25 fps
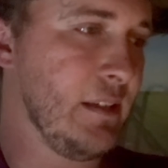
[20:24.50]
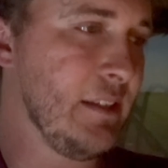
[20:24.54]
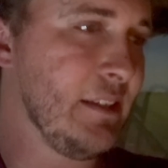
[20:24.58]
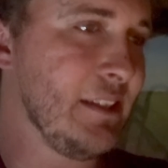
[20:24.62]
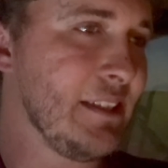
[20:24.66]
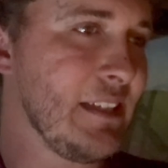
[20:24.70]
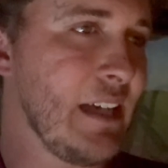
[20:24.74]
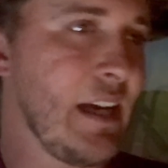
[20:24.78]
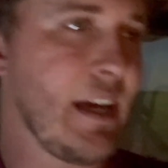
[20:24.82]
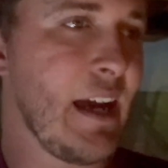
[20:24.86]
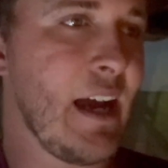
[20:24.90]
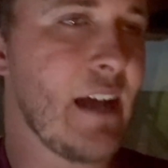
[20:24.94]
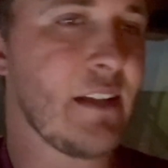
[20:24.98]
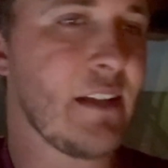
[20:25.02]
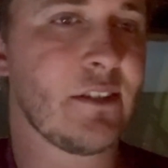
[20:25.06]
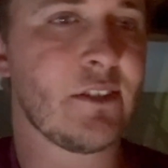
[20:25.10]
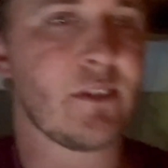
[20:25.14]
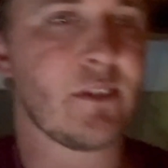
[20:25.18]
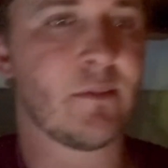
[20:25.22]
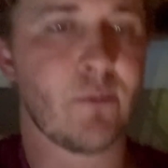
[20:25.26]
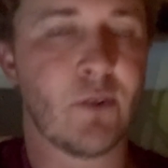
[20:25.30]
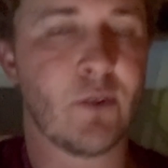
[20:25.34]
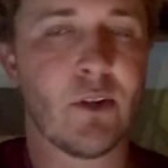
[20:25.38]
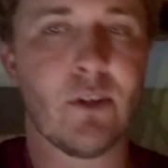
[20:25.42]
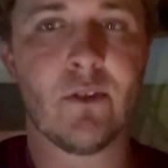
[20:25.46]
I got
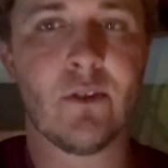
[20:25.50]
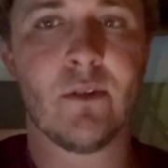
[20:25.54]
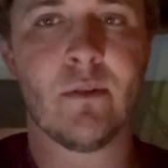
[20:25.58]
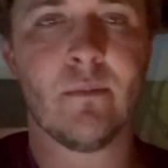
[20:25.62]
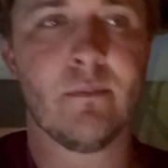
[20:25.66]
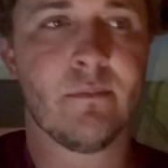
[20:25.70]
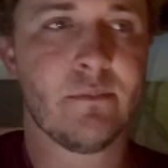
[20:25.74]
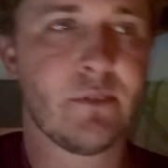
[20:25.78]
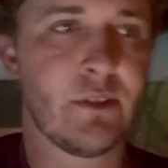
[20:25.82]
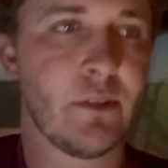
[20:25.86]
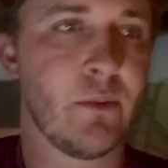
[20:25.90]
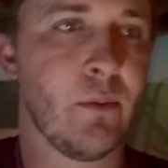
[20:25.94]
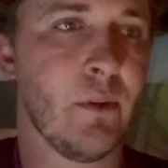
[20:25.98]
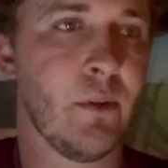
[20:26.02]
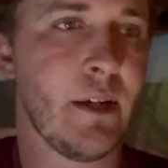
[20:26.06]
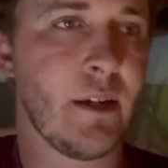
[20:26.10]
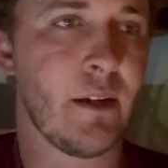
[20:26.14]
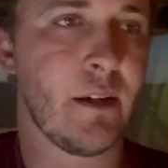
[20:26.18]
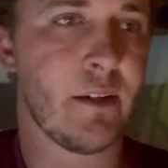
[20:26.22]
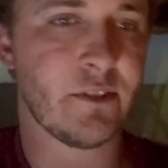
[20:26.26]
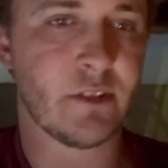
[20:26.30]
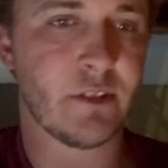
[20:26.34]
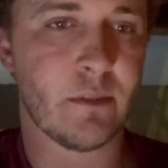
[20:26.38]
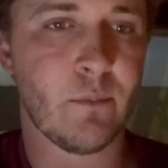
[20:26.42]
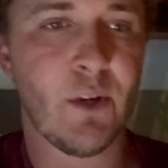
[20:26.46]
some room
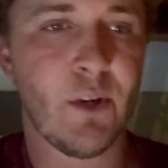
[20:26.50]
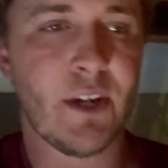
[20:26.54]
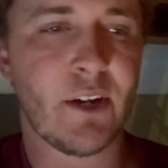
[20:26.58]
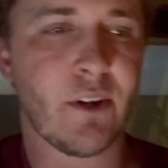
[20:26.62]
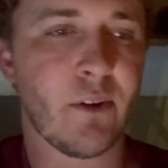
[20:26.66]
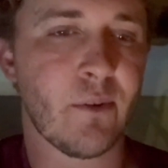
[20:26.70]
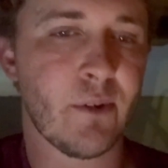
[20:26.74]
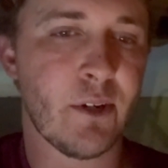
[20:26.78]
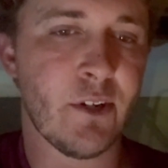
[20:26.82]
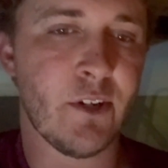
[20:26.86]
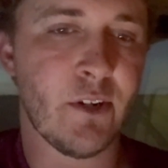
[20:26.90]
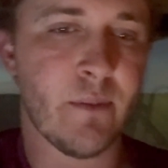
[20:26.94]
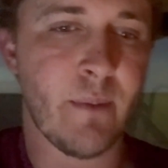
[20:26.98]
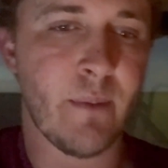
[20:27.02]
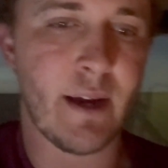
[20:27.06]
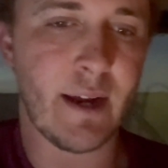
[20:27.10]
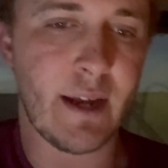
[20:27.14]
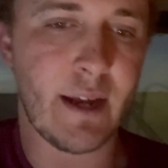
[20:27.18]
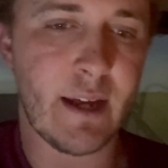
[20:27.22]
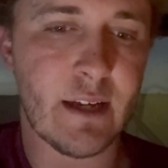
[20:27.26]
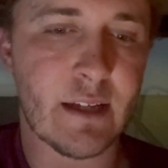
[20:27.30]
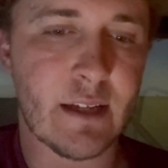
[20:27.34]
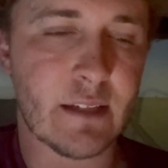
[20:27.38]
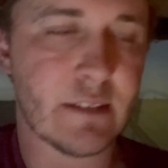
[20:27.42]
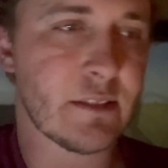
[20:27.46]
some wiggle room, I
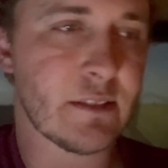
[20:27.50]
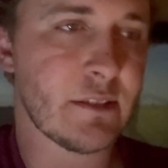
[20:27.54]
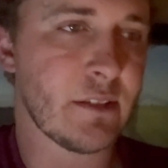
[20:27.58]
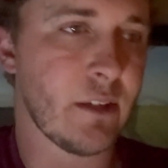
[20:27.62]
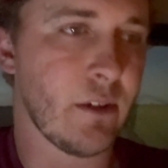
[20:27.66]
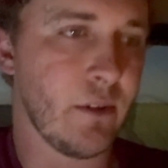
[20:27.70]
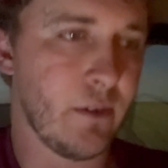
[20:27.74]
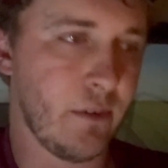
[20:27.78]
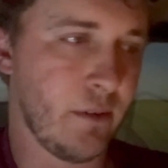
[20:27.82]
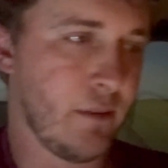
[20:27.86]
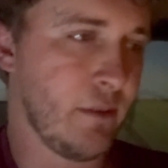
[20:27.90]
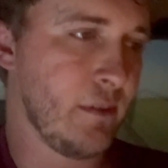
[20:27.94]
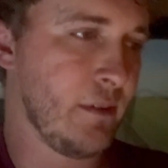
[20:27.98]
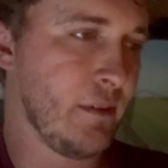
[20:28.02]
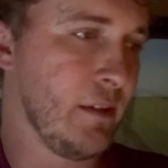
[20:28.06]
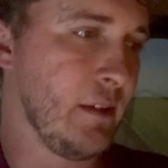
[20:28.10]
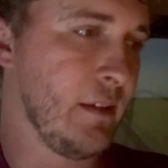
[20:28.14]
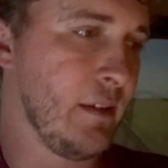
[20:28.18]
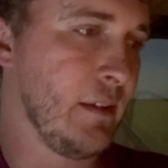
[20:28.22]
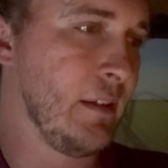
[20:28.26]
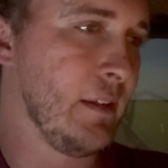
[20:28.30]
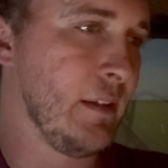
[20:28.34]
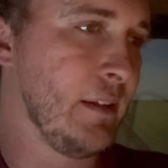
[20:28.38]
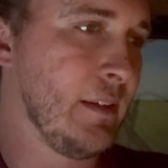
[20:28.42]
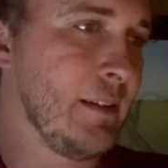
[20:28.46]
guess. So,
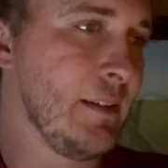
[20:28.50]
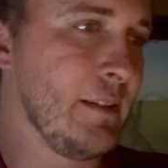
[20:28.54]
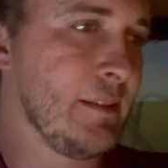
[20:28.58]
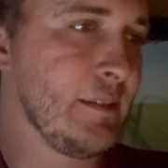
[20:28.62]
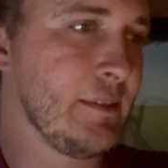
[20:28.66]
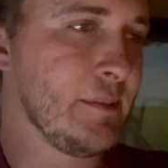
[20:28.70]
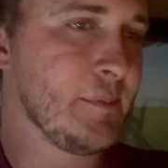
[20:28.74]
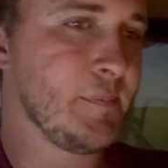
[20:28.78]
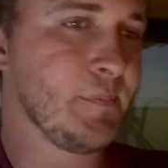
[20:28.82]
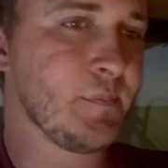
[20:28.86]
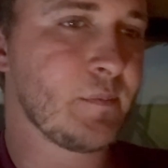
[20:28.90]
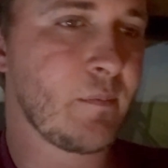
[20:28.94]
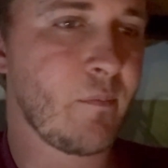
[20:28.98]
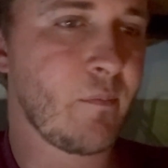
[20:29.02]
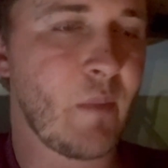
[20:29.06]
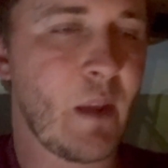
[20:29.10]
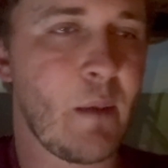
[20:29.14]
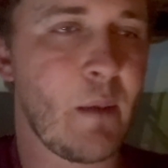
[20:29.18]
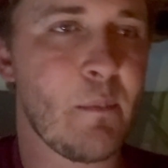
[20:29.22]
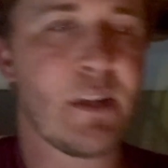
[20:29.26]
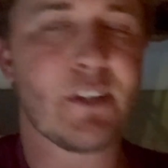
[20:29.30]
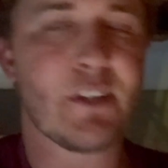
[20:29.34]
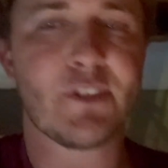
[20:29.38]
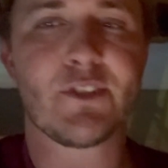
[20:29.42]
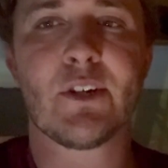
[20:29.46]

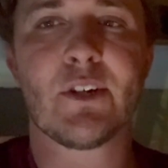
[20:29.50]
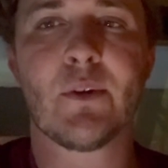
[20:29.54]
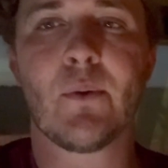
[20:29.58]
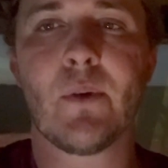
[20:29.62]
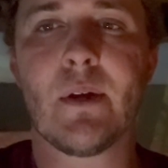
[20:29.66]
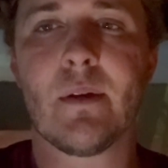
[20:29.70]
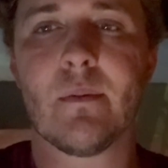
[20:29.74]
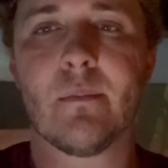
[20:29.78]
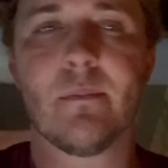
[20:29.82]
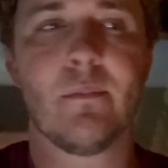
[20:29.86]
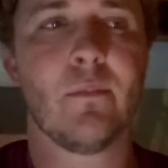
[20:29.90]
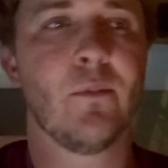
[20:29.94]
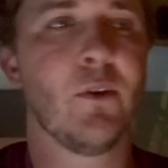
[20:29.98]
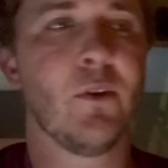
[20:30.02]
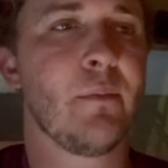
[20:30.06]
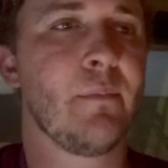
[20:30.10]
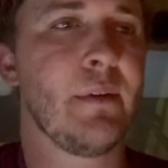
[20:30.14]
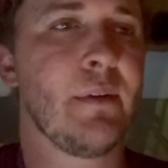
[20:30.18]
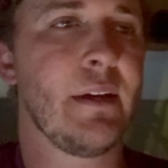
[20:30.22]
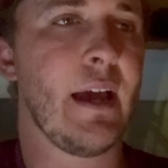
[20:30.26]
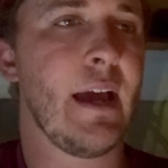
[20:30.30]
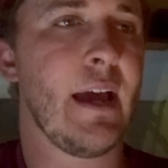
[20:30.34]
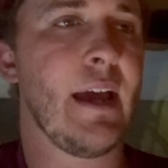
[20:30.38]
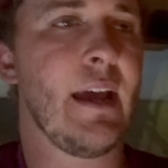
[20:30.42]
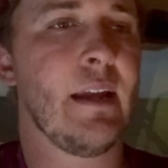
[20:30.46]
but it sure would
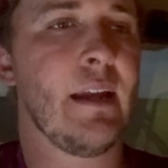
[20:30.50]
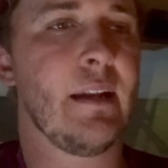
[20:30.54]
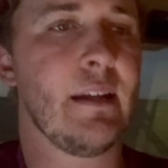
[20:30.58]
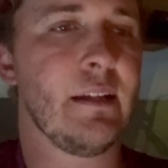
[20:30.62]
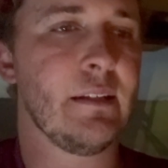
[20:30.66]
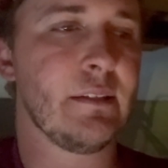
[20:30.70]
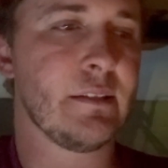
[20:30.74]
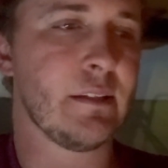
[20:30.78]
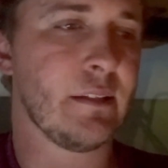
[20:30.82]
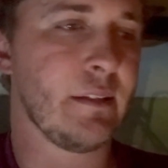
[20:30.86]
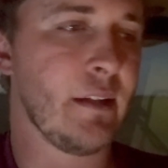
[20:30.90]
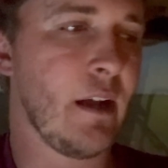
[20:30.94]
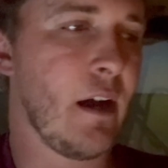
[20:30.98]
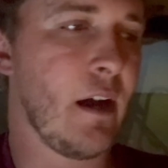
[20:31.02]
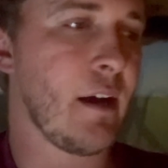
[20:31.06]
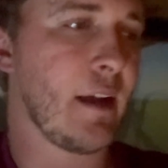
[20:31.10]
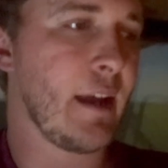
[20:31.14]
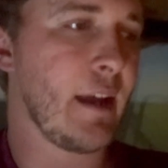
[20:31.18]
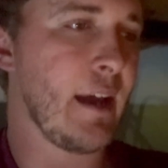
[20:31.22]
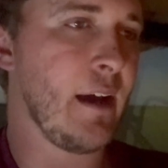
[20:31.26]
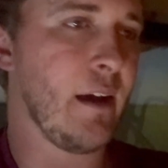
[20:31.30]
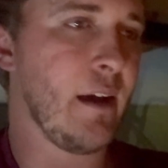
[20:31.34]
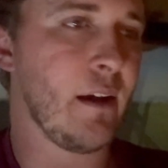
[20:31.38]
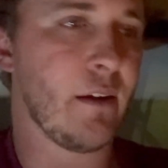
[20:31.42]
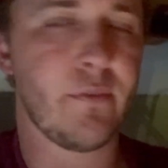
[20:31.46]
be handy to knock
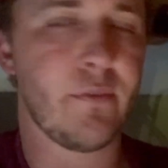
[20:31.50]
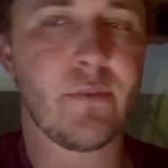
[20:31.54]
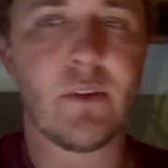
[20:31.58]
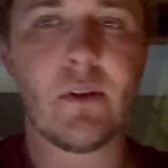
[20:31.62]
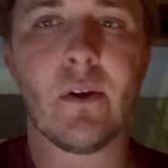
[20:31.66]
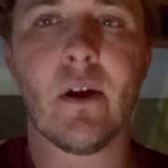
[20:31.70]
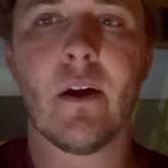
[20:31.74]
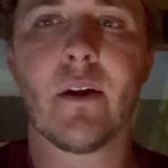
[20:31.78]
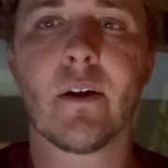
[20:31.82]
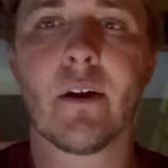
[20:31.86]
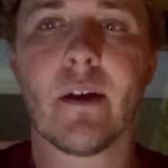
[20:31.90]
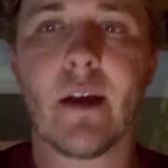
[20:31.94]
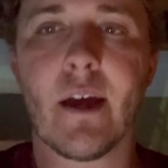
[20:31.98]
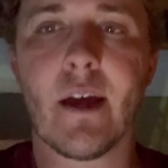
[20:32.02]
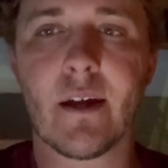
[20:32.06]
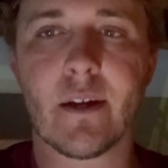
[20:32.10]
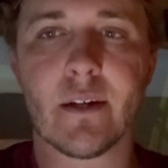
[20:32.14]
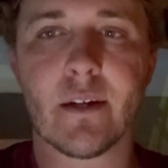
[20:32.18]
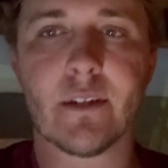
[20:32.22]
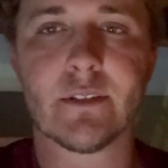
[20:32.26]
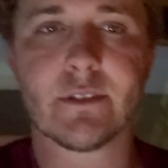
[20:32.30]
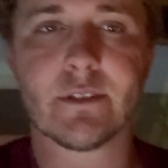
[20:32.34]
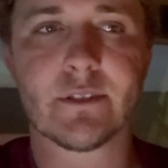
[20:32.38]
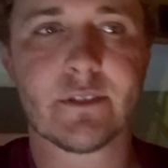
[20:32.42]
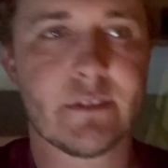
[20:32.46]
out a few hundred
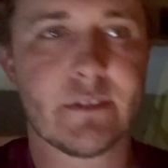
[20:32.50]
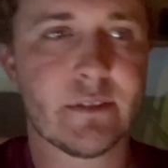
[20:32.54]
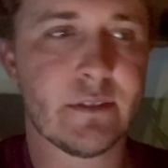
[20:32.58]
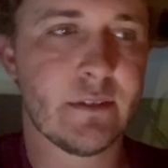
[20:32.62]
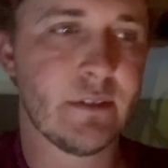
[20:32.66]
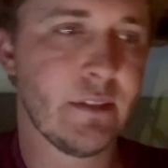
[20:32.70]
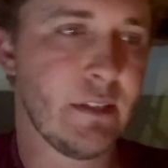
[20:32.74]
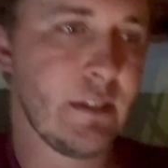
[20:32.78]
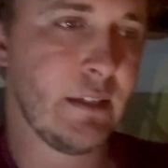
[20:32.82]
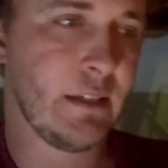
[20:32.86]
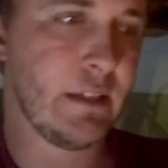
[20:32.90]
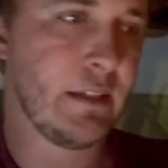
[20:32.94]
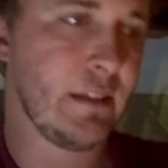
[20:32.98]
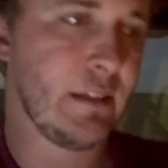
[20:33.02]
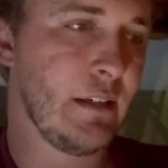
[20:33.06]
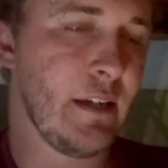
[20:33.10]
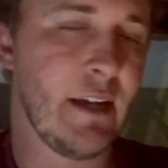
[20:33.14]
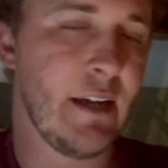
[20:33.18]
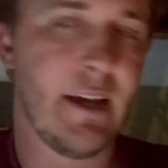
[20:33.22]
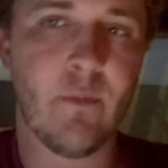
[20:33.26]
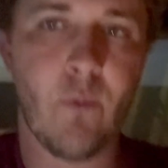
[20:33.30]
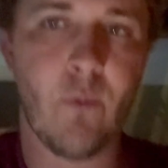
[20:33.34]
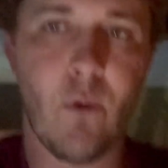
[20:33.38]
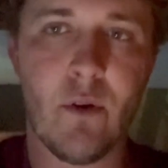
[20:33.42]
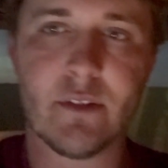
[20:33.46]
acres
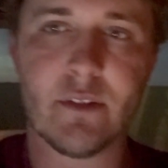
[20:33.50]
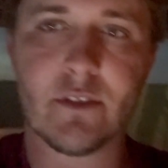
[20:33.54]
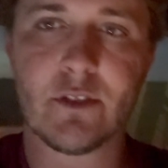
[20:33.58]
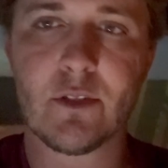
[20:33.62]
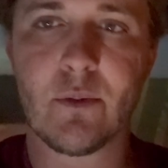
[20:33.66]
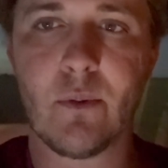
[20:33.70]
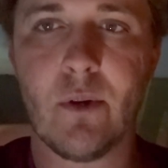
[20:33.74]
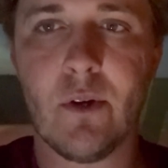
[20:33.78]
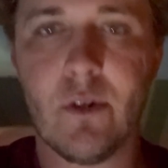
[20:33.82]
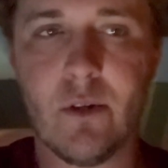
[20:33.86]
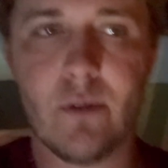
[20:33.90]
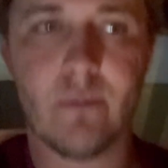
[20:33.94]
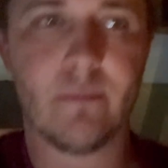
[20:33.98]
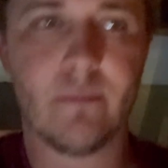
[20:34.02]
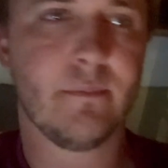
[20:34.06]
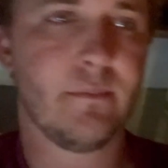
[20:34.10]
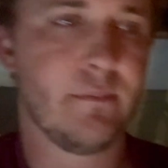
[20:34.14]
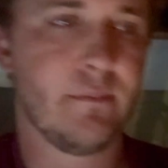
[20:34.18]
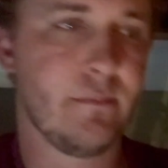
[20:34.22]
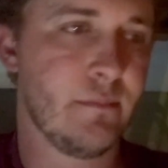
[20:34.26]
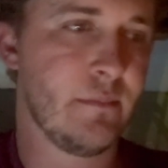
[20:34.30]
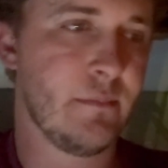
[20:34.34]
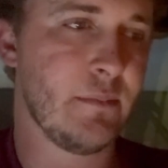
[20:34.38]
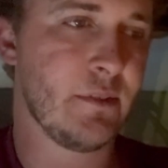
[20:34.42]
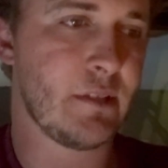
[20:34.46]
in one swoop
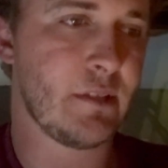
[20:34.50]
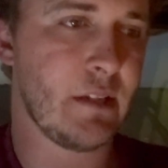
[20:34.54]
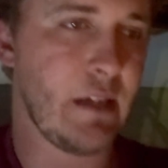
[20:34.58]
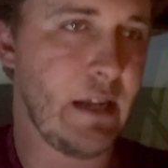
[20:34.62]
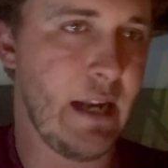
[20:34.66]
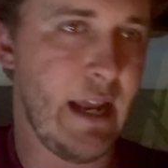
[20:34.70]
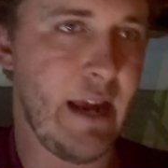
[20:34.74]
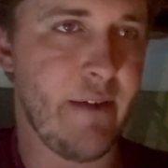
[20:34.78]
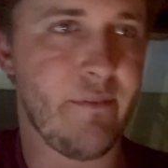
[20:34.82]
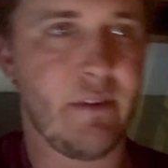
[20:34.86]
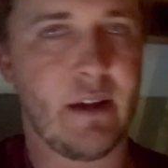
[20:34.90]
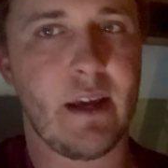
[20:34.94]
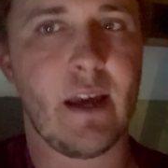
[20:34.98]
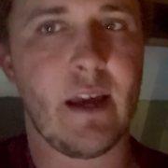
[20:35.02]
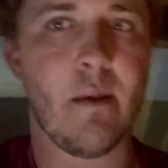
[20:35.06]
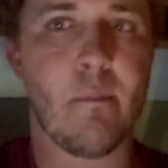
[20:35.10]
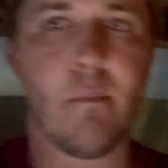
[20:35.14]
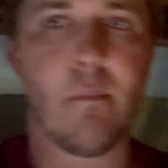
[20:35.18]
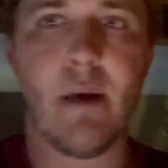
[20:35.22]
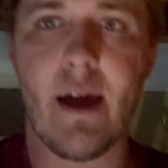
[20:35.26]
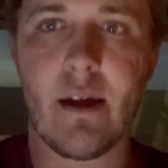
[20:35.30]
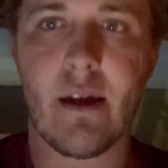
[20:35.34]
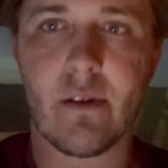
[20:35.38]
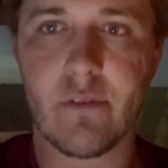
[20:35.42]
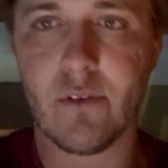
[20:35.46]
instead of having to come
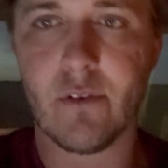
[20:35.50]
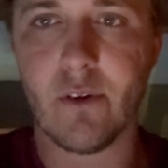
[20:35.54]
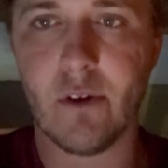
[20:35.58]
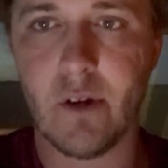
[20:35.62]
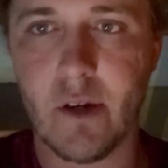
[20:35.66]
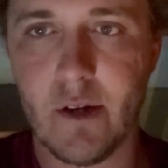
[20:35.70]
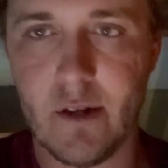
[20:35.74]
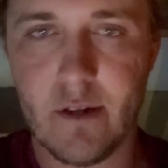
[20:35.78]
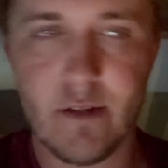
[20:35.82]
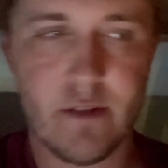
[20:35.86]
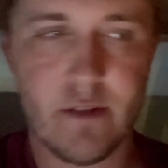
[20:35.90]
back for it.